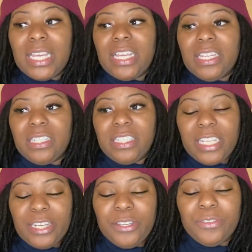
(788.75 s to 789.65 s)

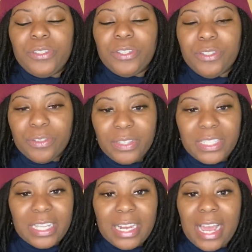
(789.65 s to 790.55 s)
Continue to do
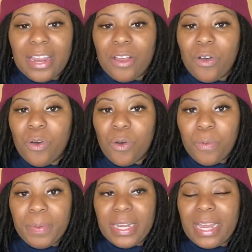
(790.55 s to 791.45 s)
this, and I
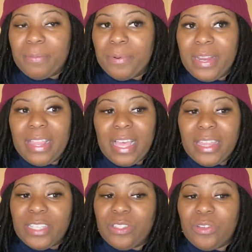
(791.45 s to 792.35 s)
hope and I pray that
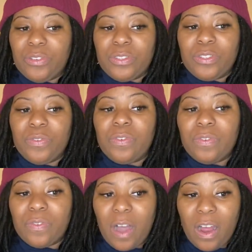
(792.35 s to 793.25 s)
this goes
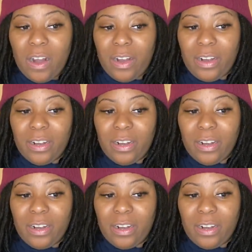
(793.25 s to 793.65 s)
far.